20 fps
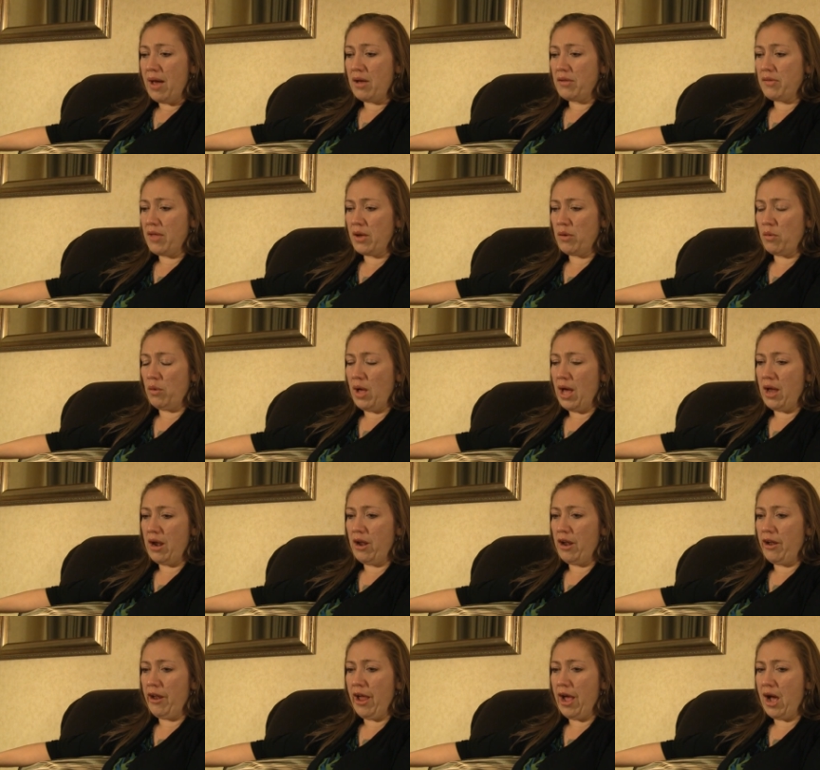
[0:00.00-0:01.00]
I was like, well, how
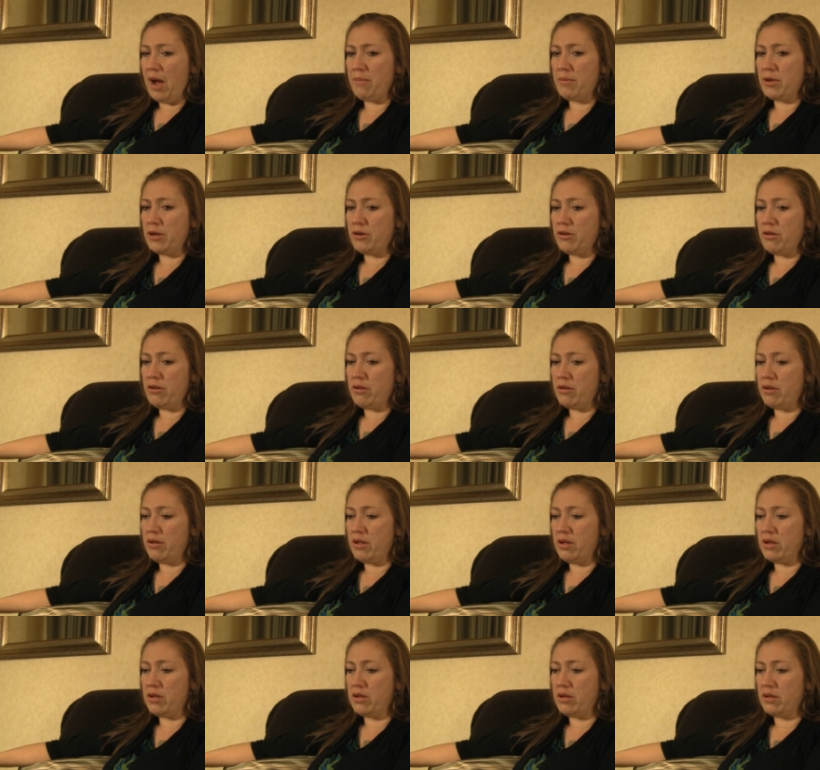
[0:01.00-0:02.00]
did it happen? And he
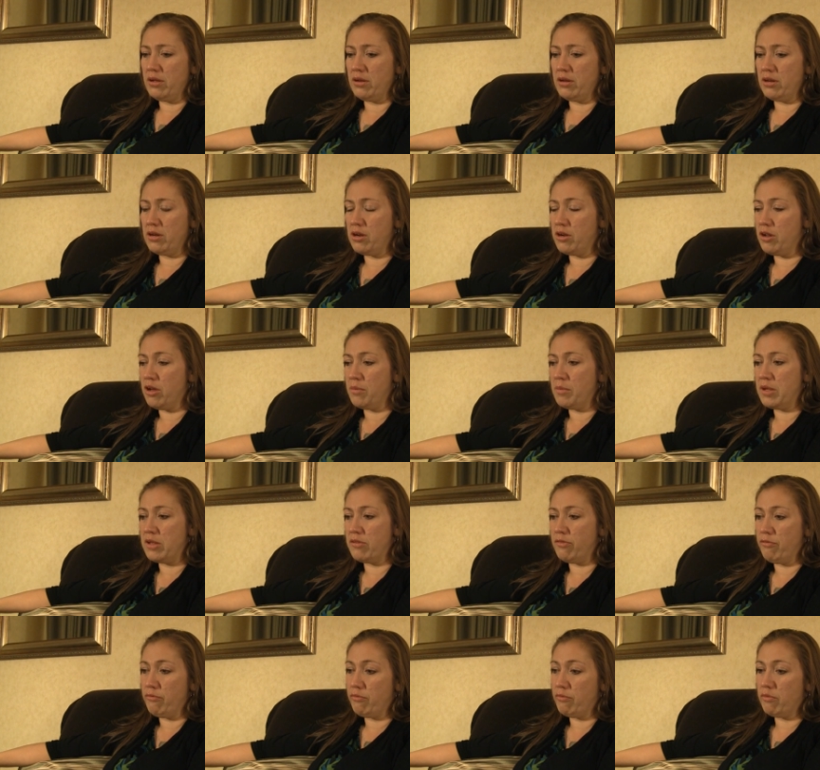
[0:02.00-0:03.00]
did. He didn't tell me
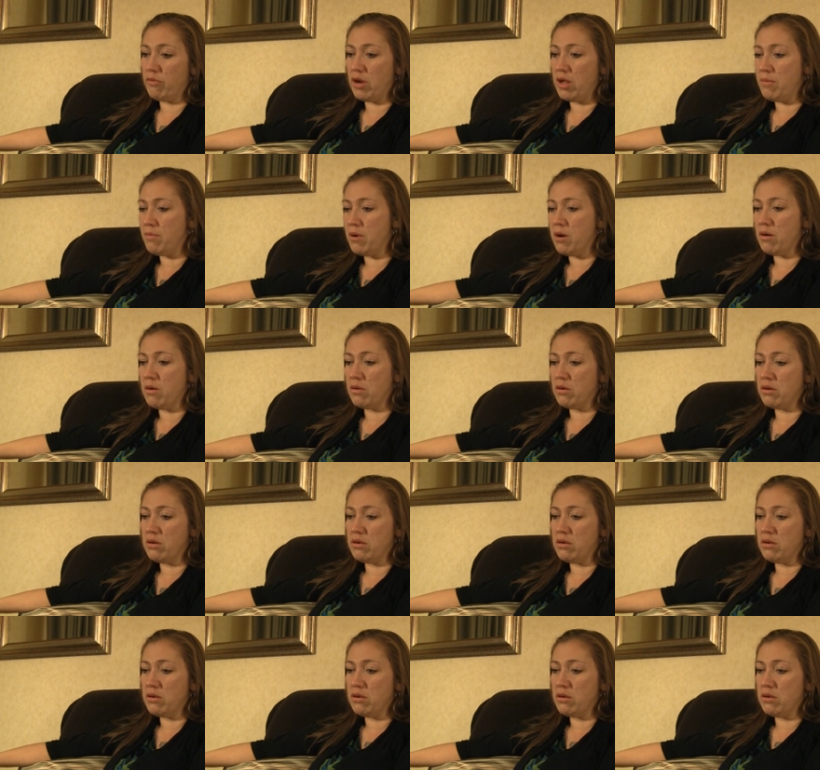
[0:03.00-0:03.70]
rainbow.